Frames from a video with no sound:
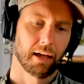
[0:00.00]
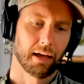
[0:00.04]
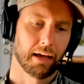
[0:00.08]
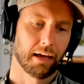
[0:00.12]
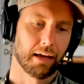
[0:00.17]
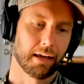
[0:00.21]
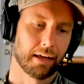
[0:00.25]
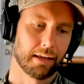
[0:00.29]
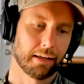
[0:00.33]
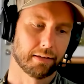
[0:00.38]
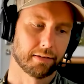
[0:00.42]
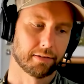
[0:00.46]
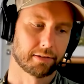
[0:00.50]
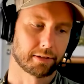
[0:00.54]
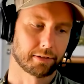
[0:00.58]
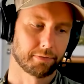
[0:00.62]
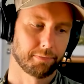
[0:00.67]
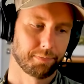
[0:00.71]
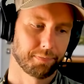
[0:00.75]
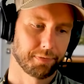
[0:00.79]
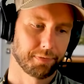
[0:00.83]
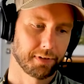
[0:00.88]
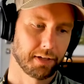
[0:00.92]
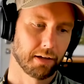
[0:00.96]
And
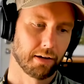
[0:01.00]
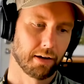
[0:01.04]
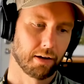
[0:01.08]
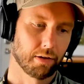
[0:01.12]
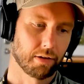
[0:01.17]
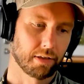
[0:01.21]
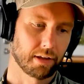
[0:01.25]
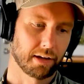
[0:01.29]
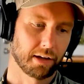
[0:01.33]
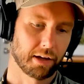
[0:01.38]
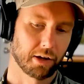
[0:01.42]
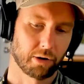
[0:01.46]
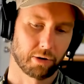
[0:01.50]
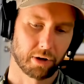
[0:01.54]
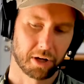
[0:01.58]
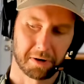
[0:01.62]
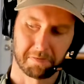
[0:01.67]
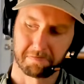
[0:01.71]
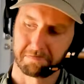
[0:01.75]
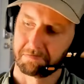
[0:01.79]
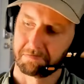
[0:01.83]
then going,